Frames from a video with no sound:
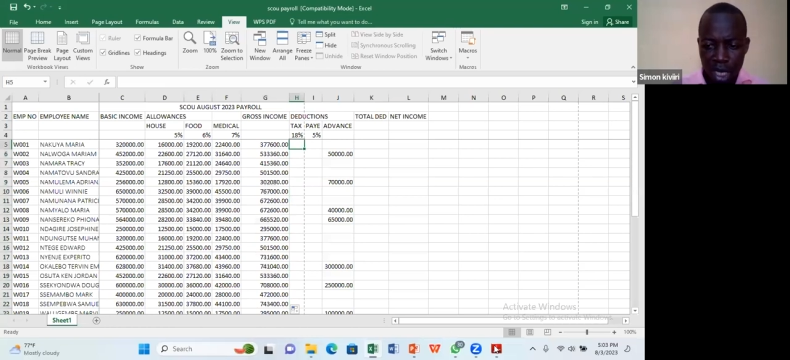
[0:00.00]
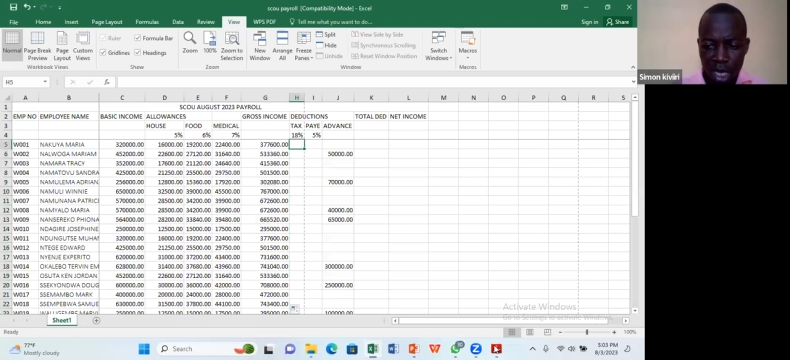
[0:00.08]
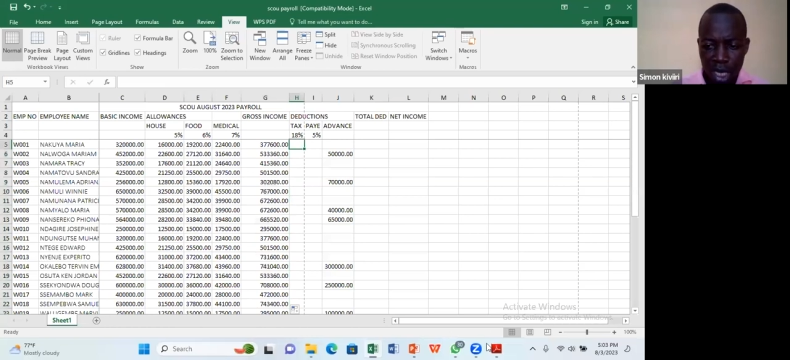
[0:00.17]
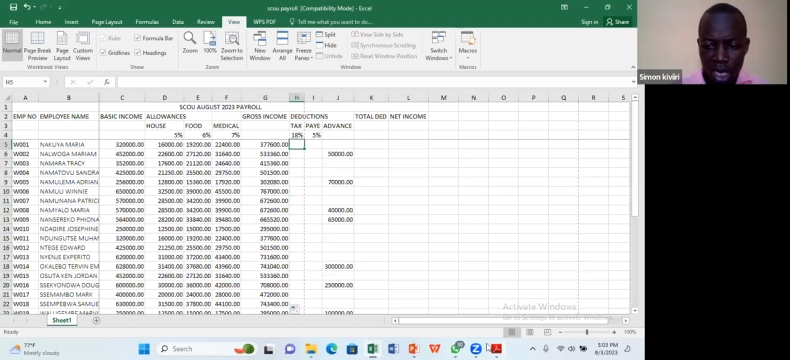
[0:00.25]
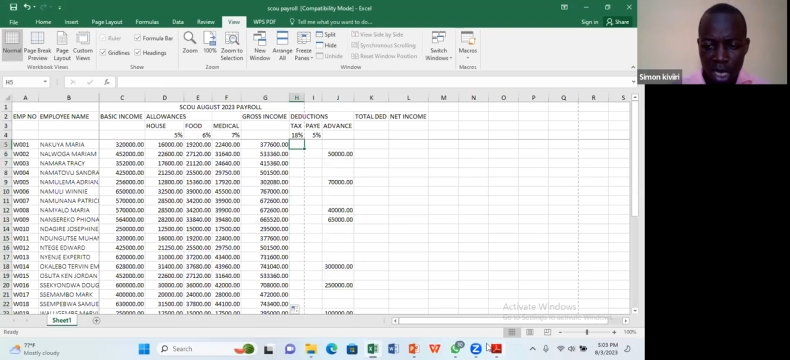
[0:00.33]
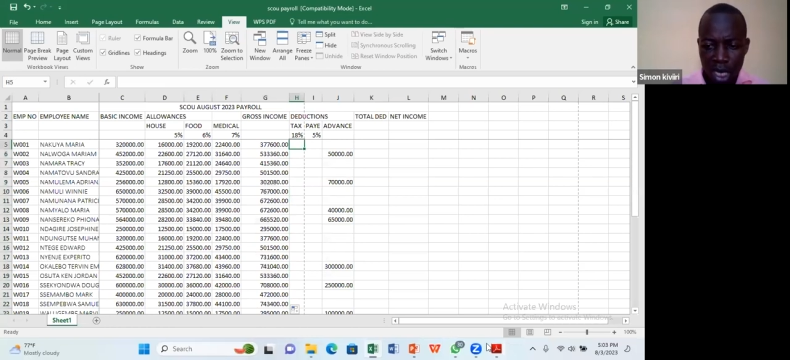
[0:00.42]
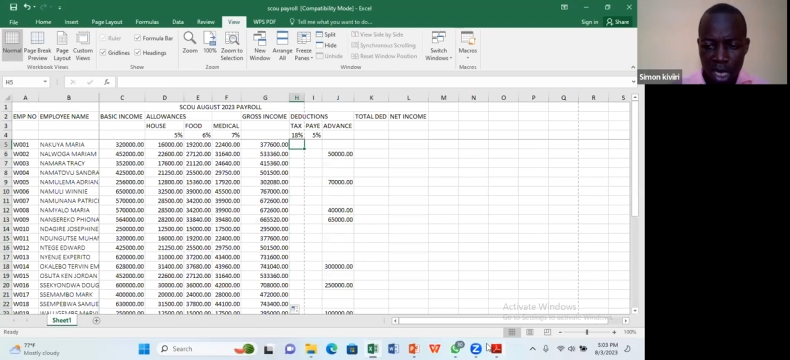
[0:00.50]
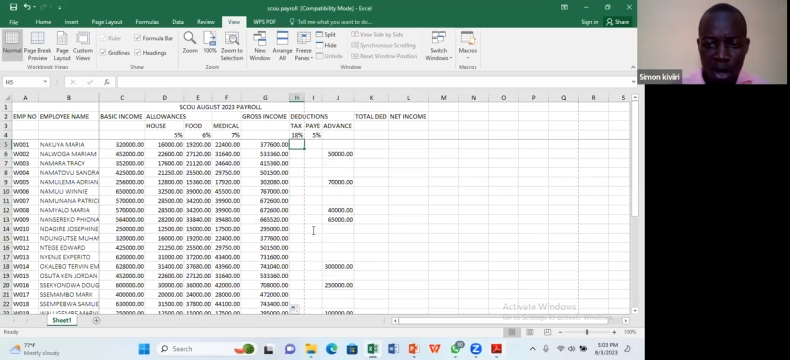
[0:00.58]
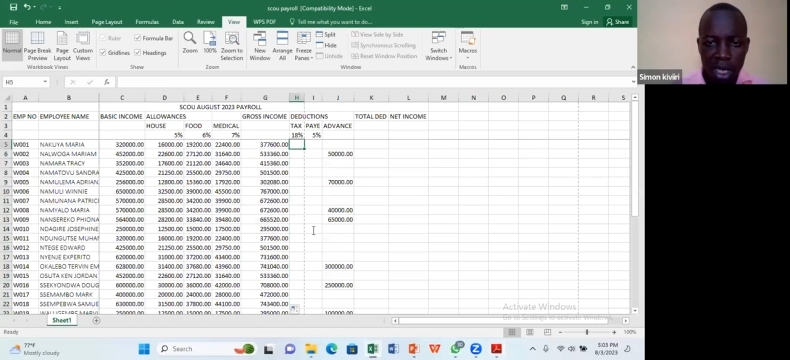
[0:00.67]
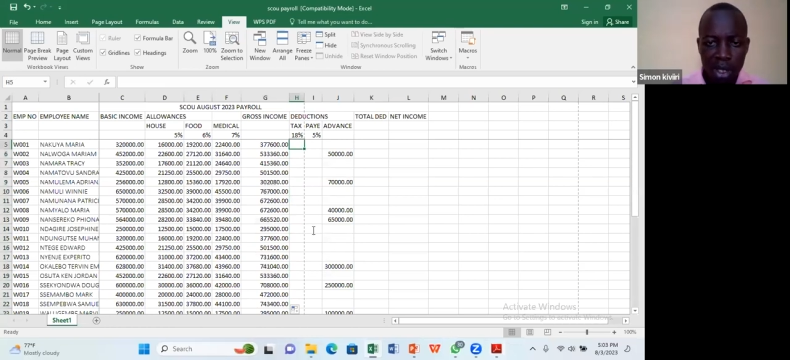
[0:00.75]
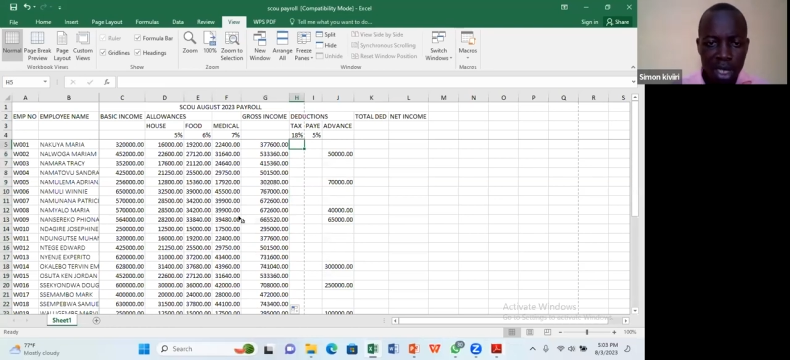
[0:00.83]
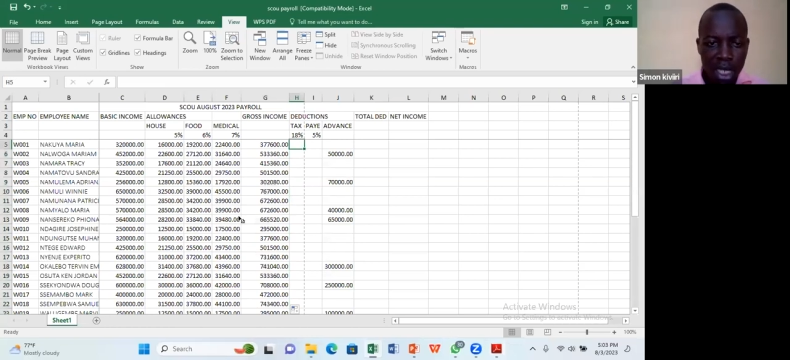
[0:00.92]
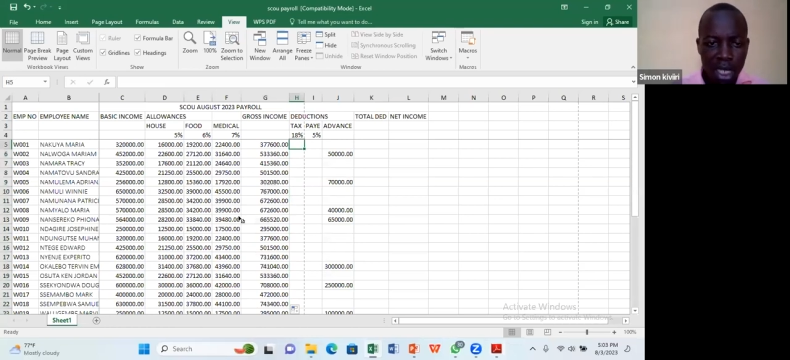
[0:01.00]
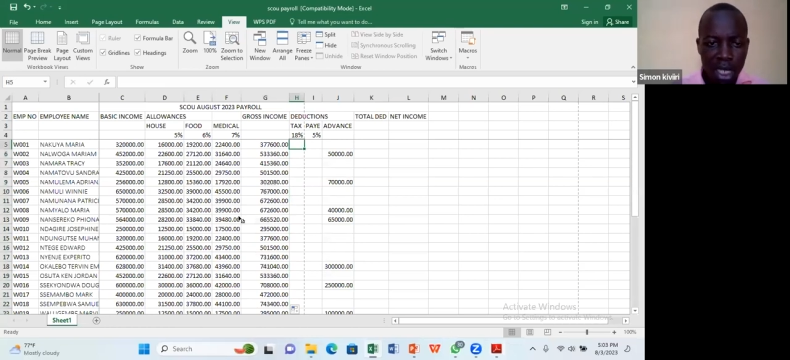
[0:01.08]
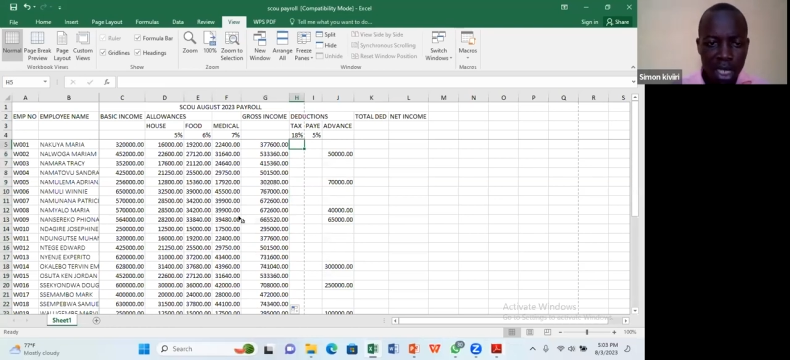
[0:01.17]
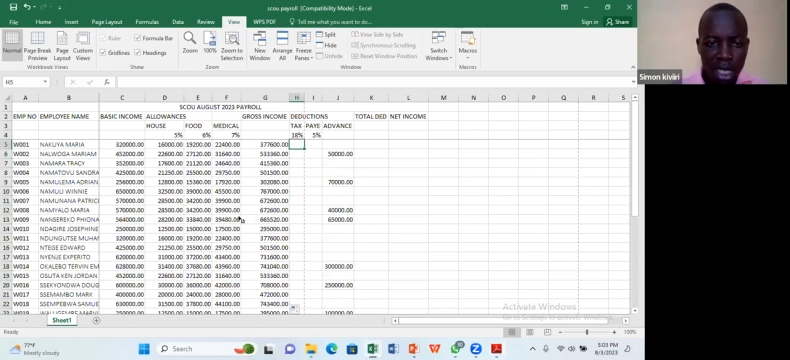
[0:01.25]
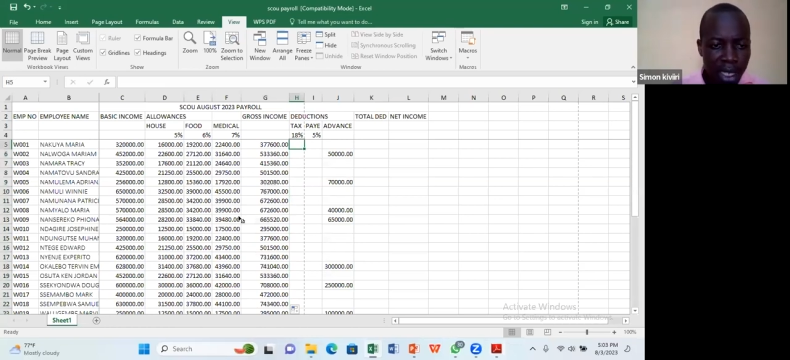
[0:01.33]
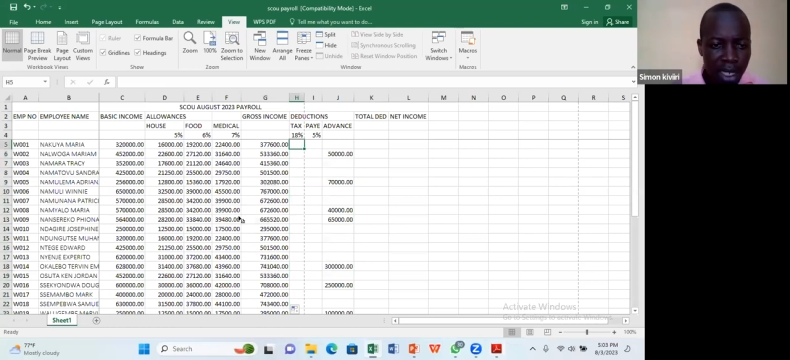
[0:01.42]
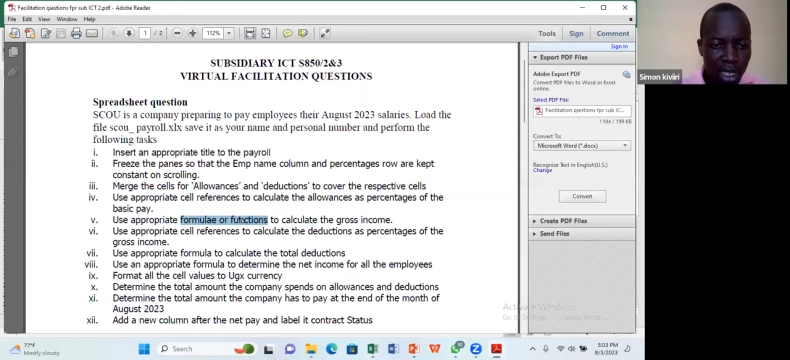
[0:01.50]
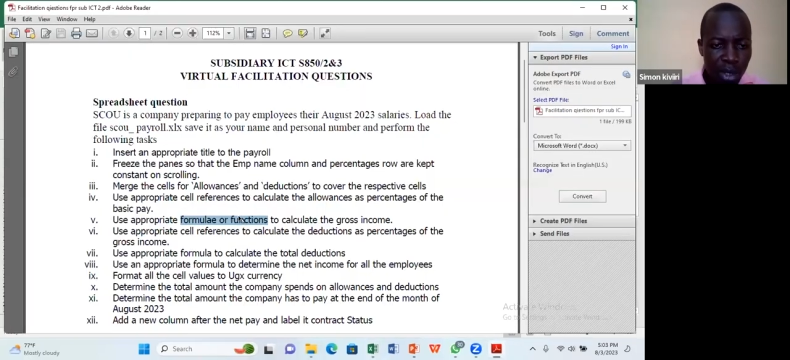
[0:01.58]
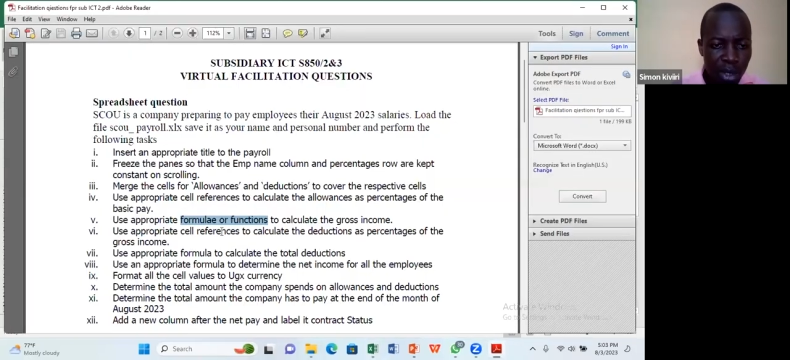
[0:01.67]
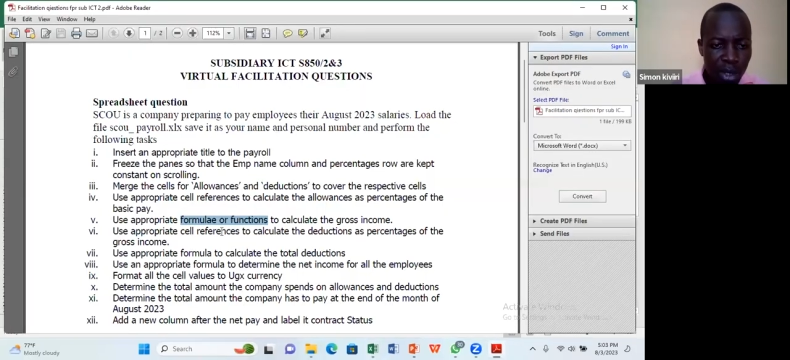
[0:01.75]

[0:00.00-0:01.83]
Now we are told here again